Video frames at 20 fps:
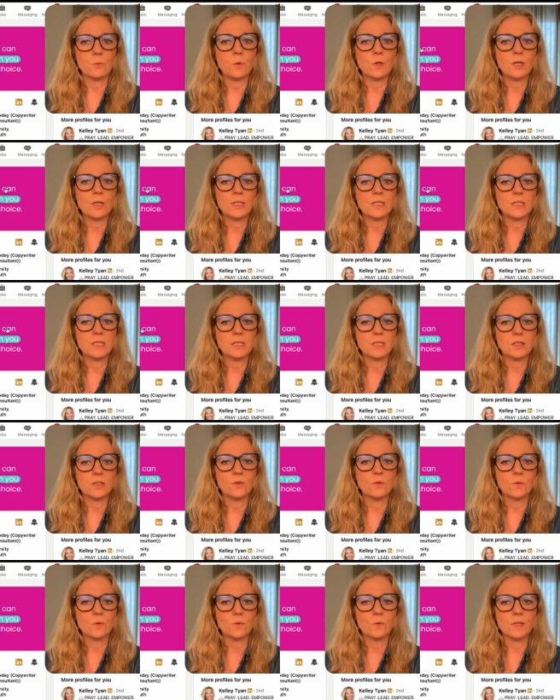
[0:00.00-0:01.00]
Words
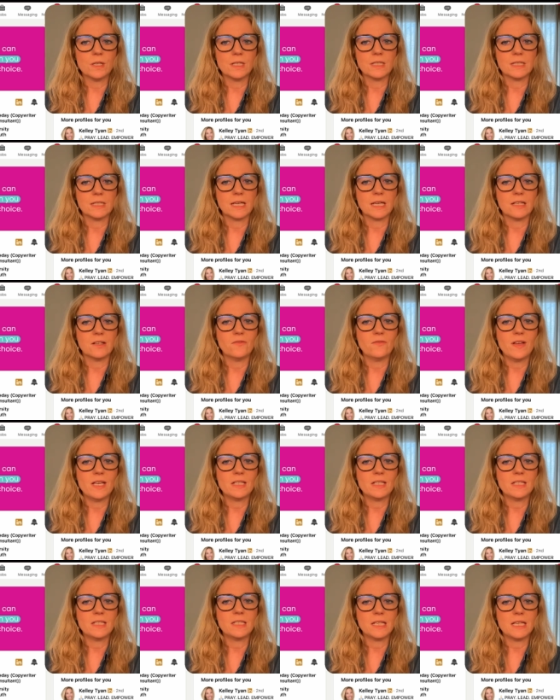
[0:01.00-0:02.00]
your audience can
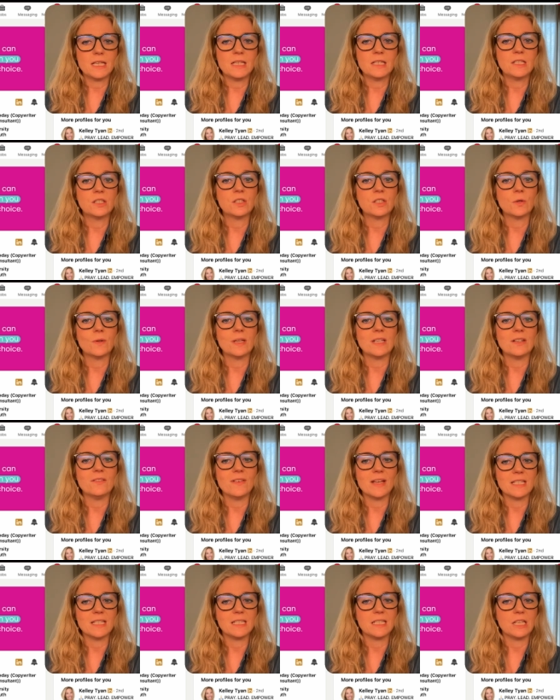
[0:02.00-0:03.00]
invest in. So
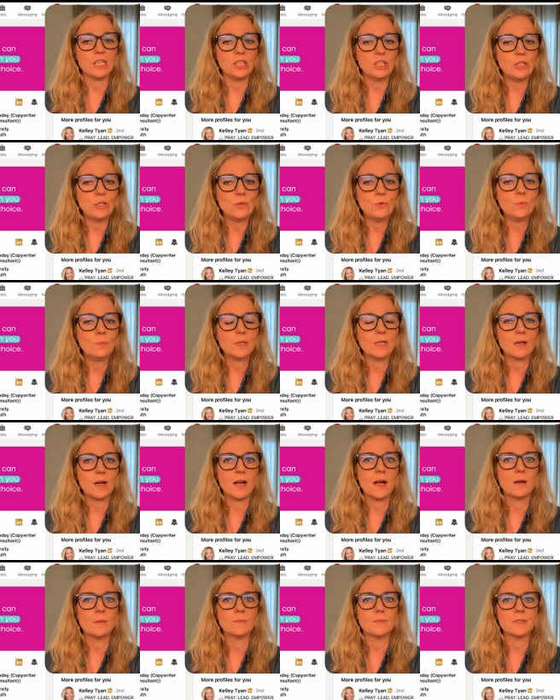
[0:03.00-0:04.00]
investing in you
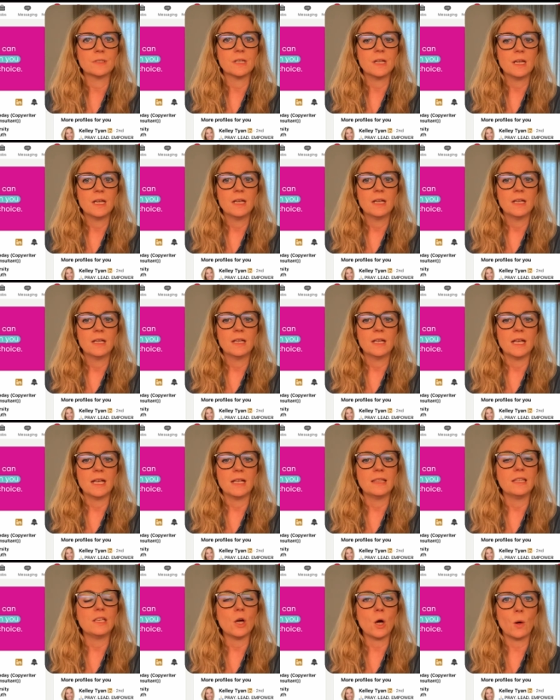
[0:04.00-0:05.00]
becomes
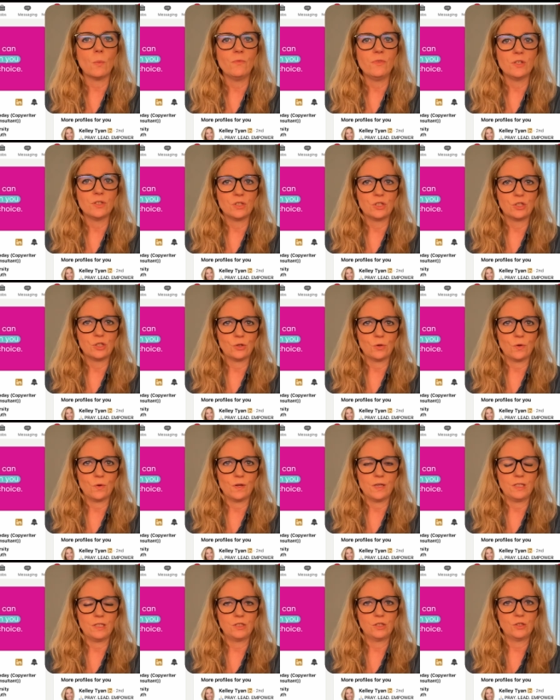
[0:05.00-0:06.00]
the obvious
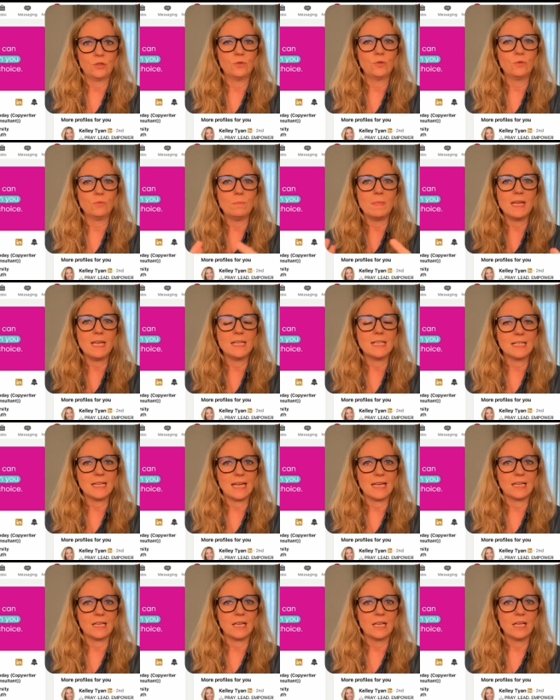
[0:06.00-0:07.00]
choice. To make it
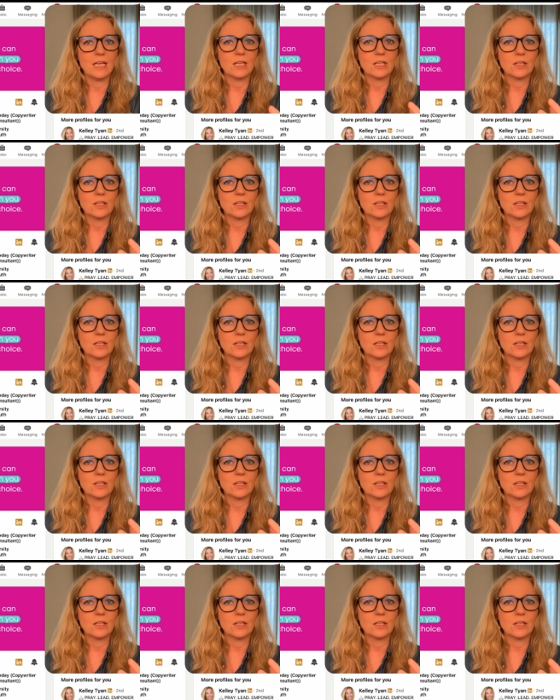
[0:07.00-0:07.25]
like